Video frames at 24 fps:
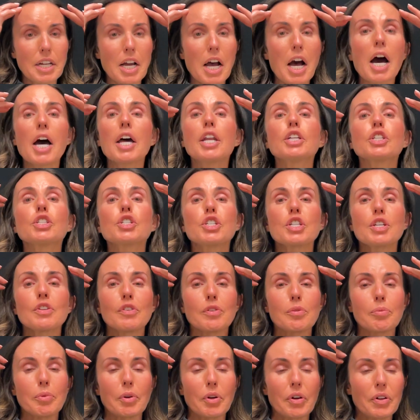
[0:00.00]

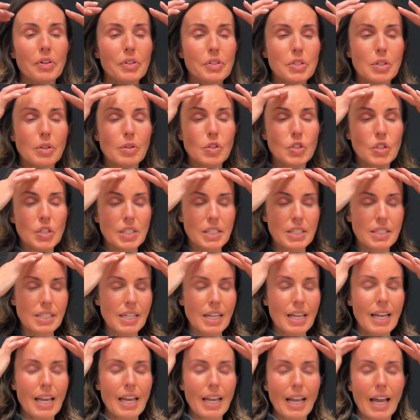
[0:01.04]
unachievable, so just
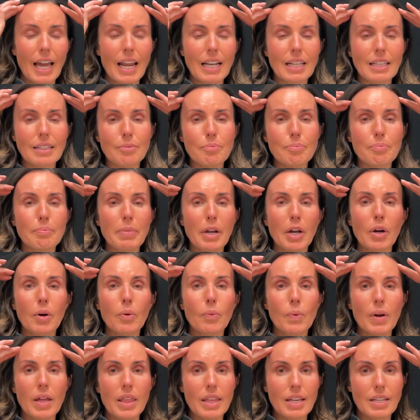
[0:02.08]
kind of bear
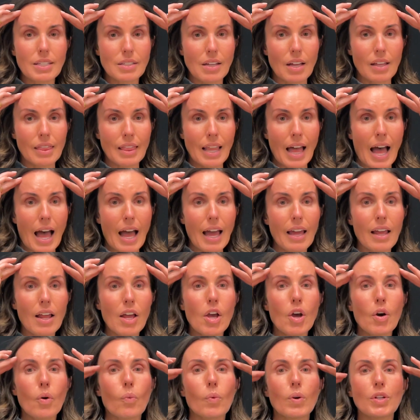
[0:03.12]
with us on that.
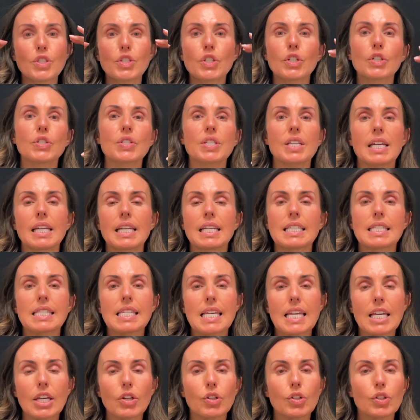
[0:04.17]
Once your skin is
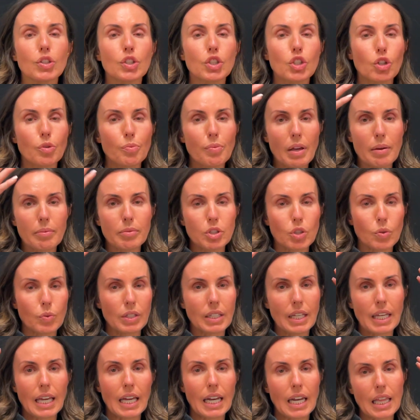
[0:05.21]
healed, you'll be able to
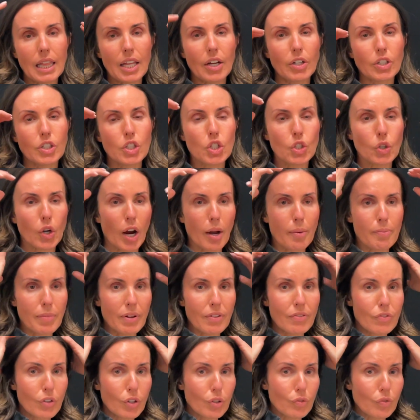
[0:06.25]
really get in there and scrub,
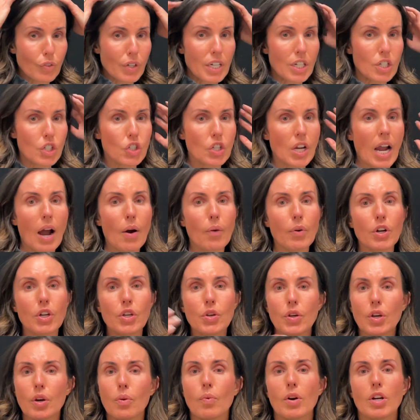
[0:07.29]
but feel free to shower. You
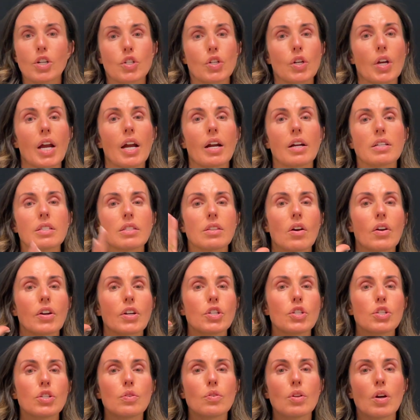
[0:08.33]
can wash your hair as long
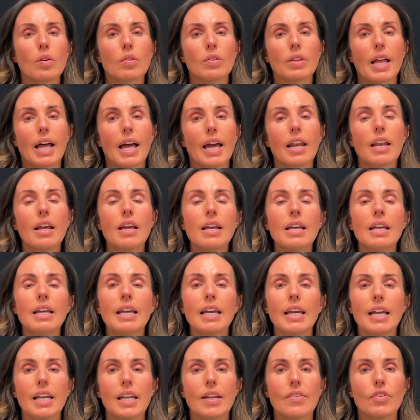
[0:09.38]
as you don't let
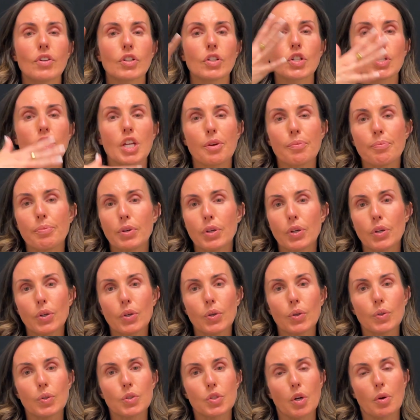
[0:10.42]
any of your
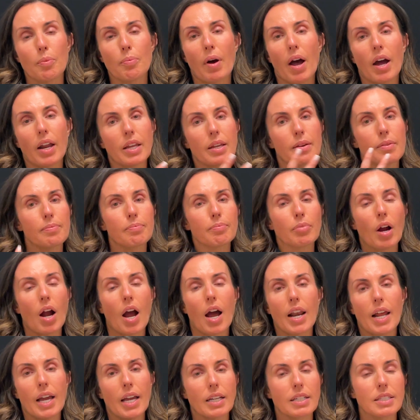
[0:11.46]
shampoos or body
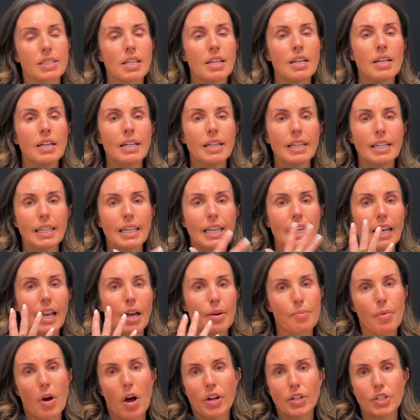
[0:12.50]
products get up
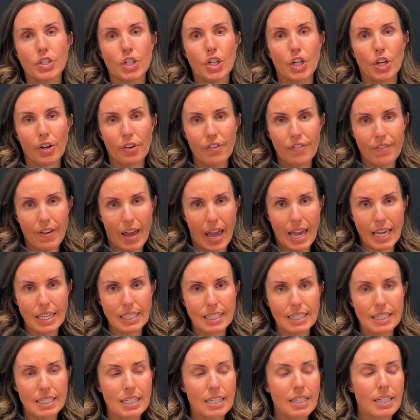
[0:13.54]
onto your
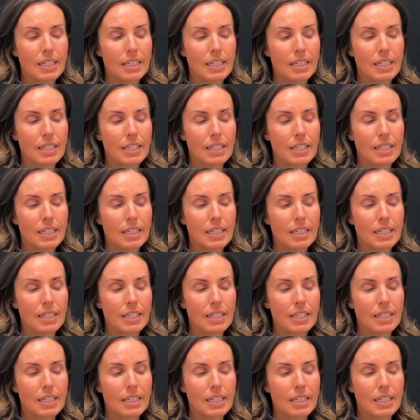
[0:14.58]
face.